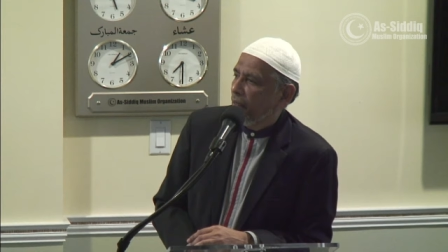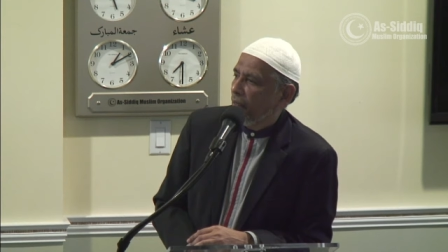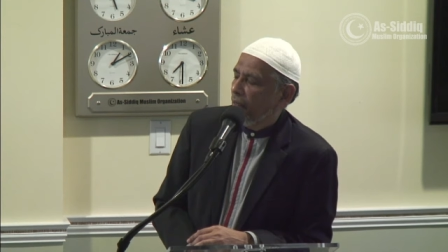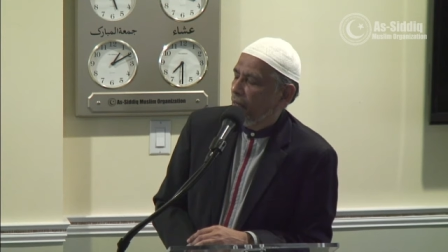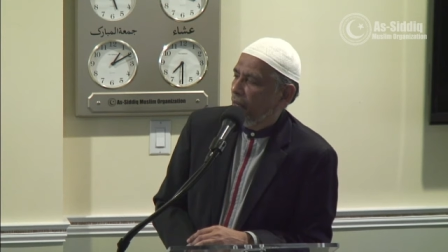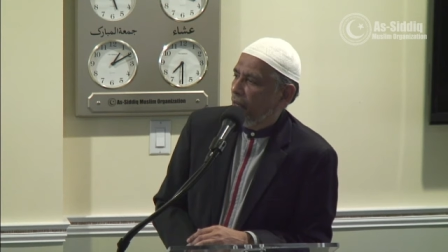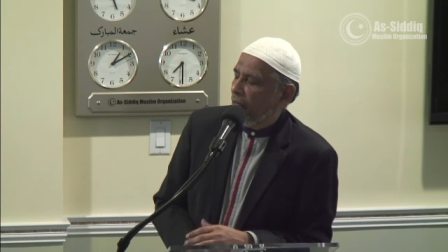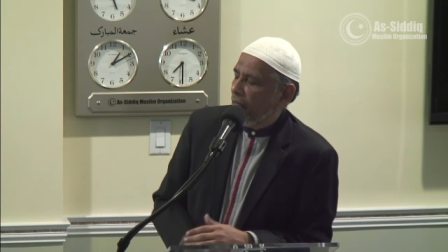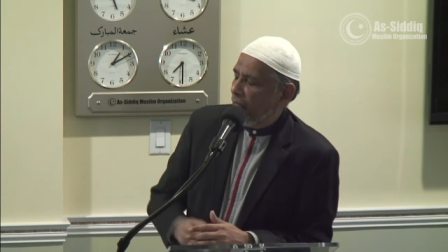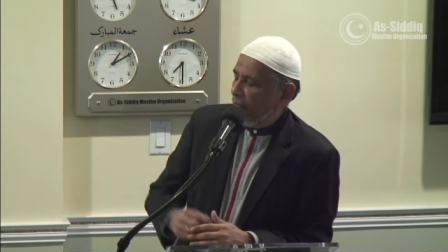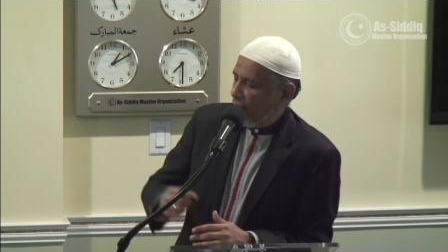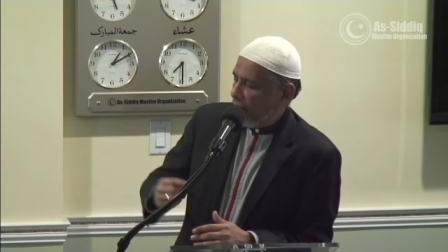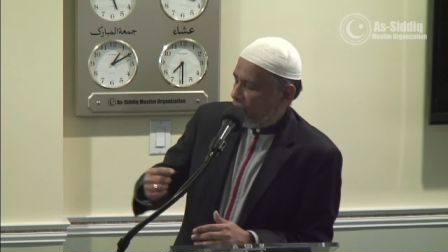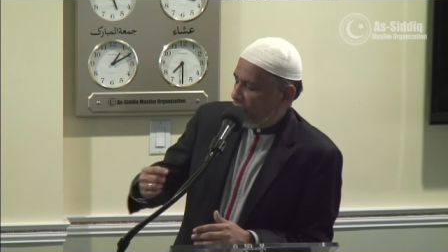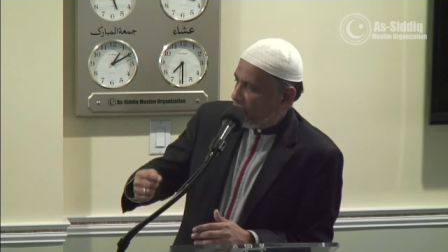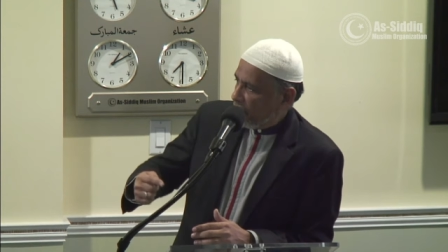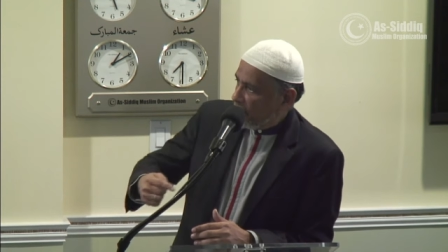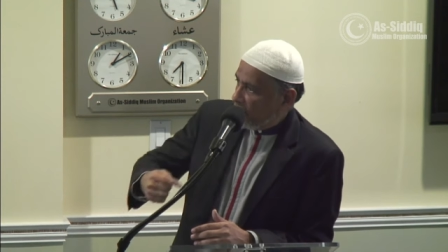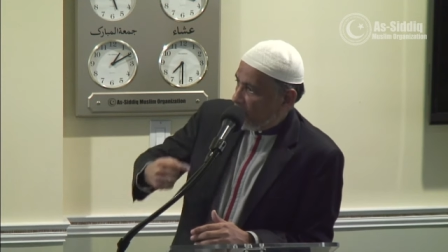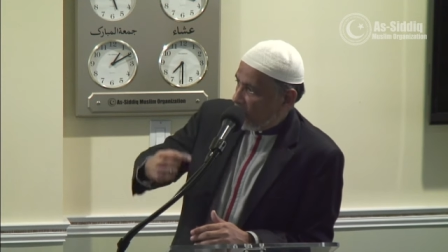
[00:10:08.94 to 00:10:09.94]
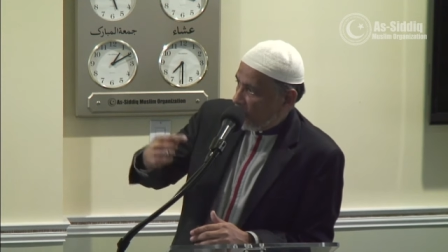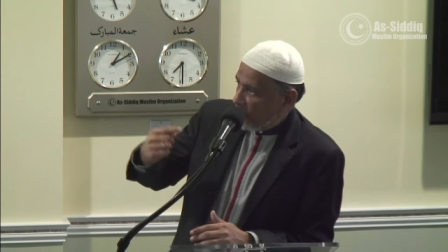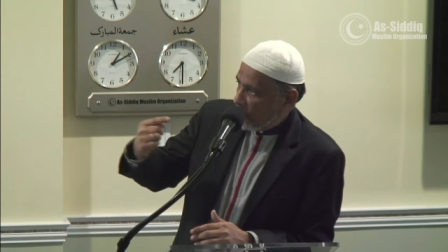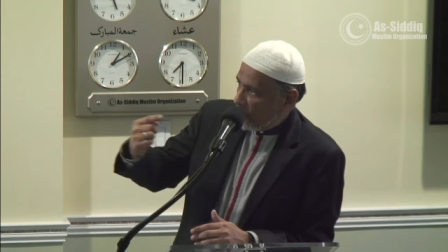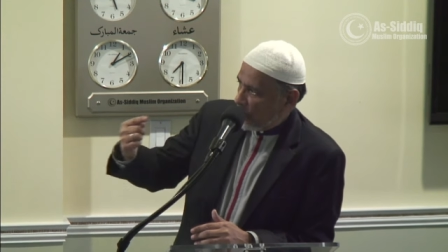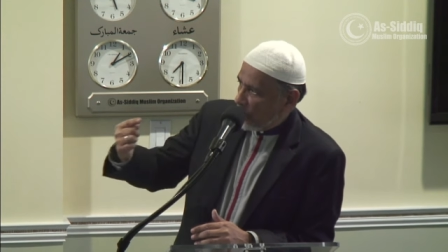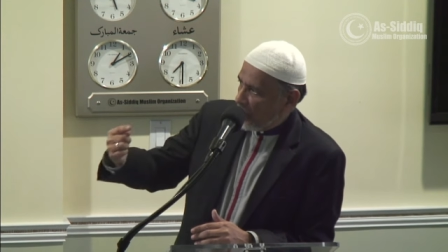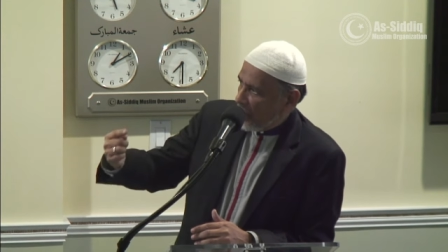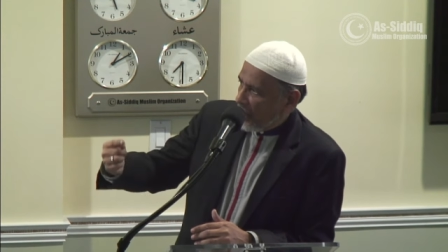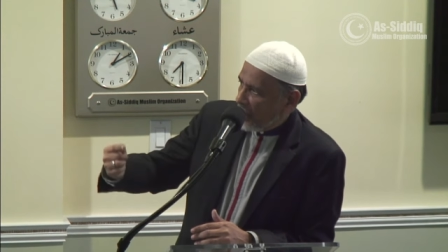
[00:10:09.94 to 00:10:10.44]
And they
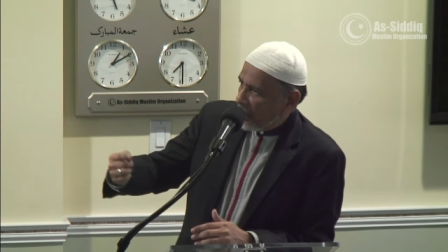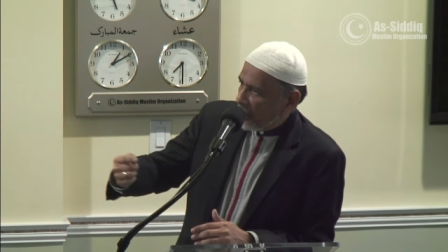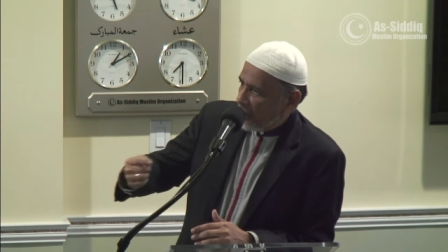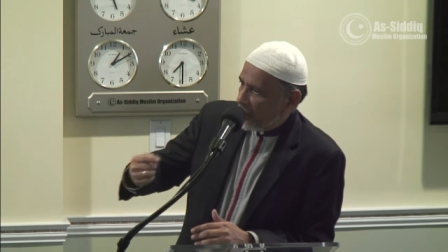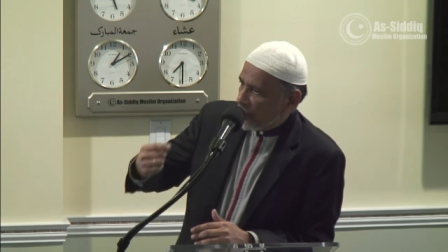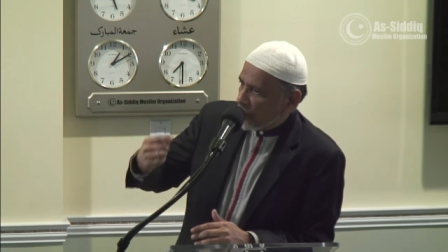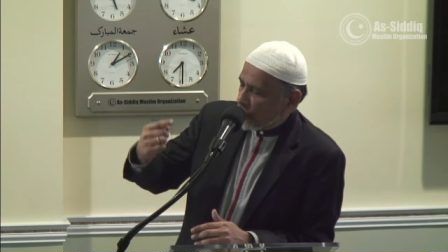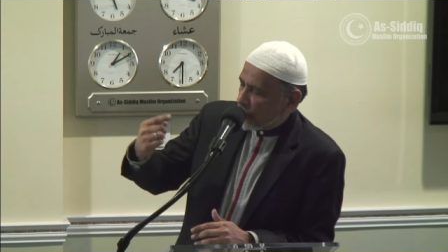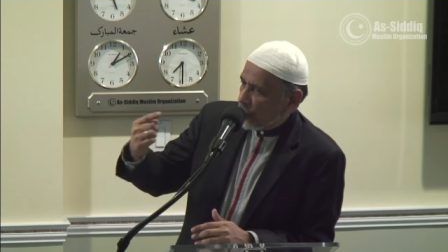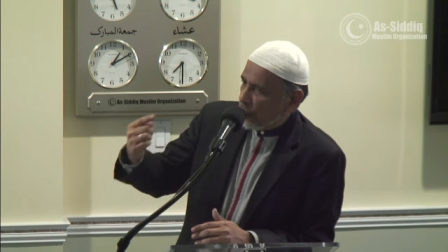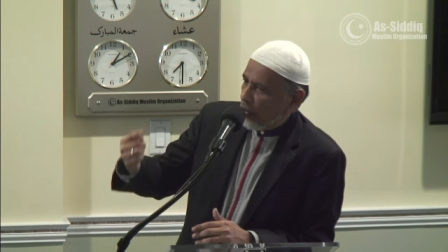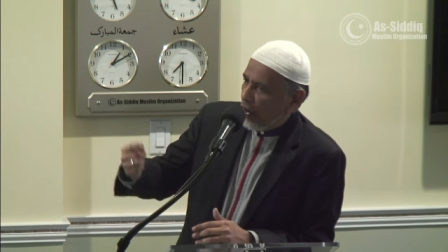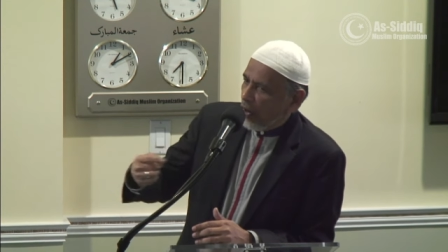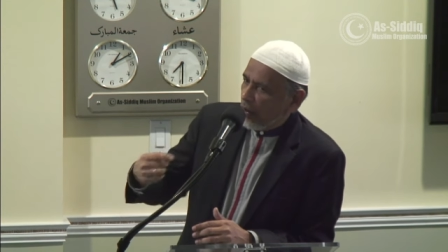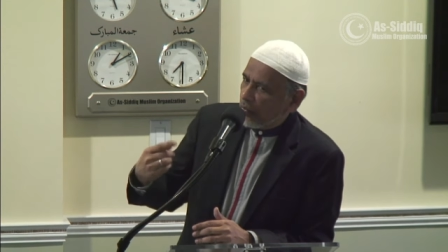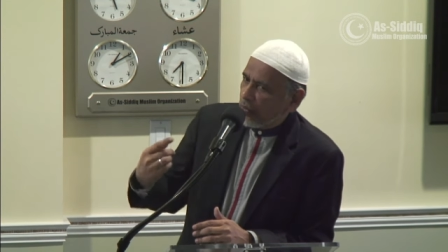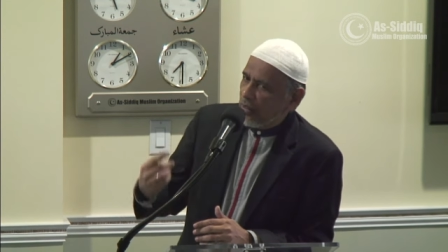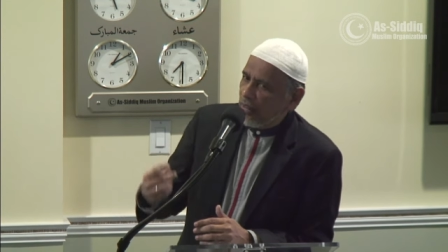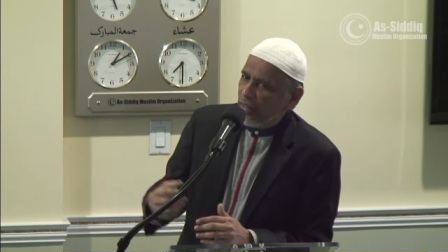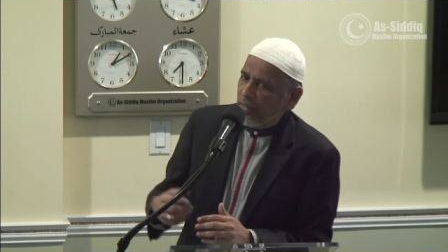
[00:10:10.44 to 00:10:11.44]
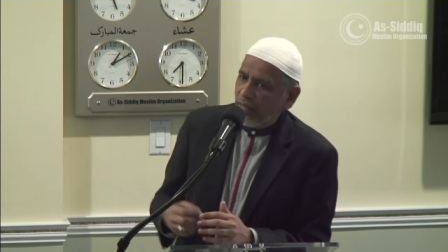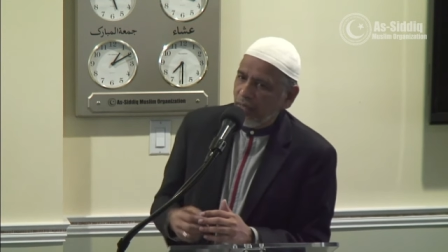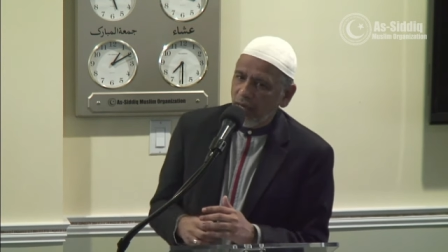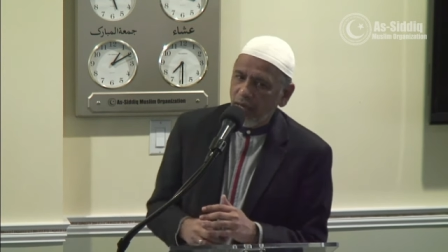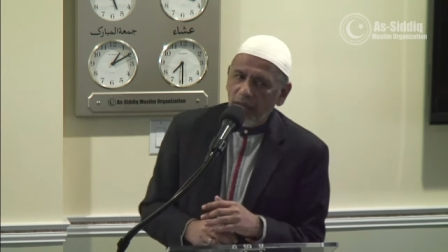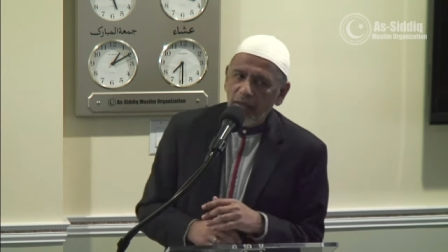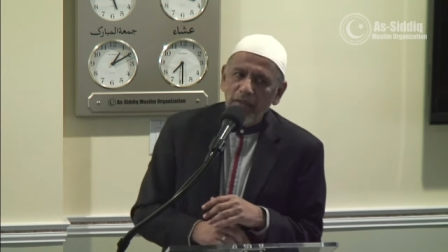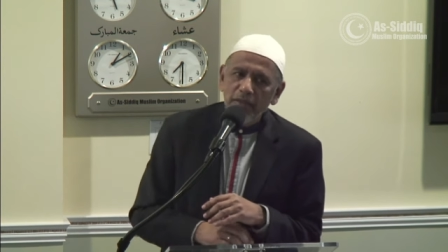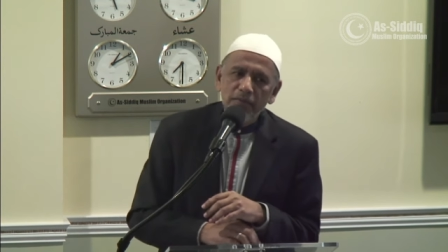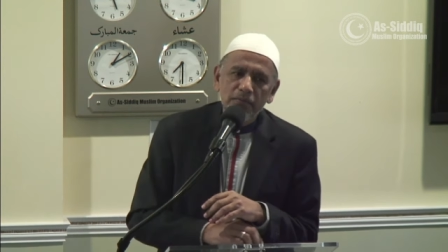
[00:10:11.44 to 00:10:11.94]
continue like this throughout their
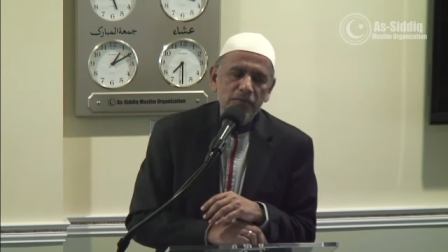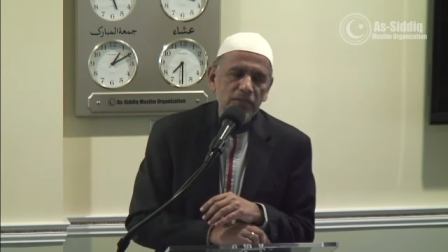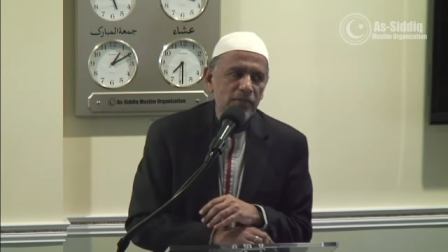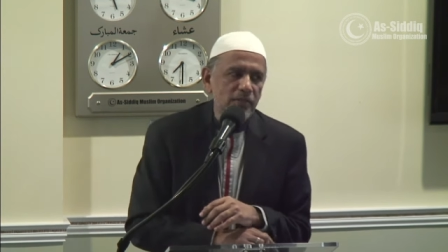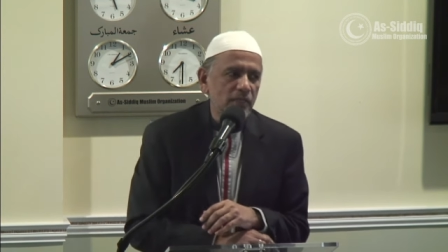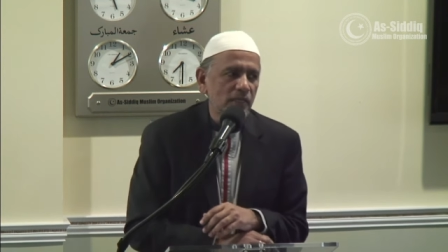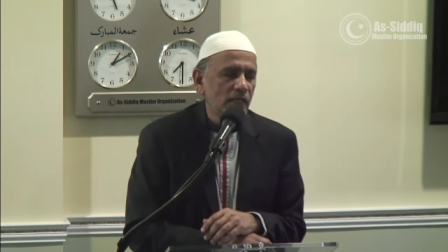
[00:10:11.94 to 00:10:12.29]
lives.